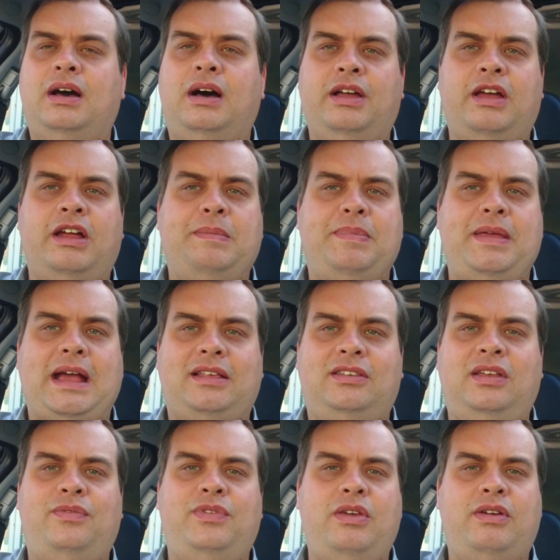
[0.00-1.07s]
are going to be
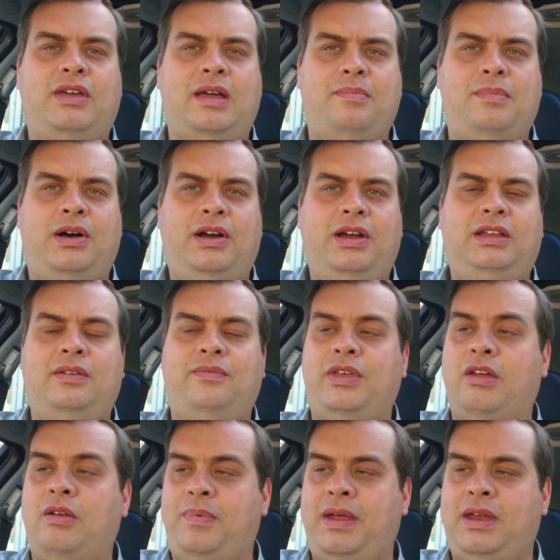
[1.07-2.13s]
exiting the UK market and the
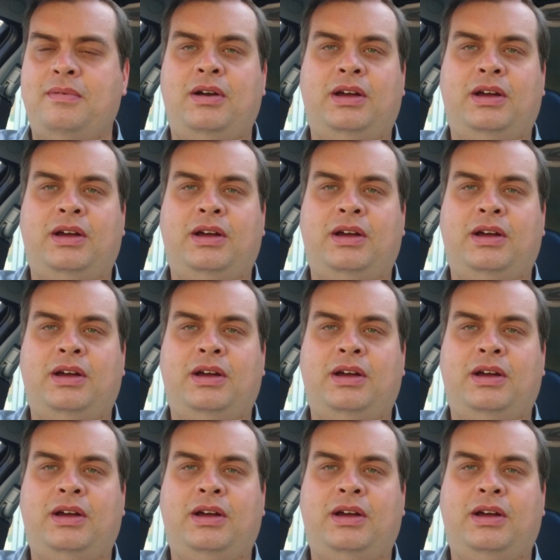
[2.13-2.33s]
European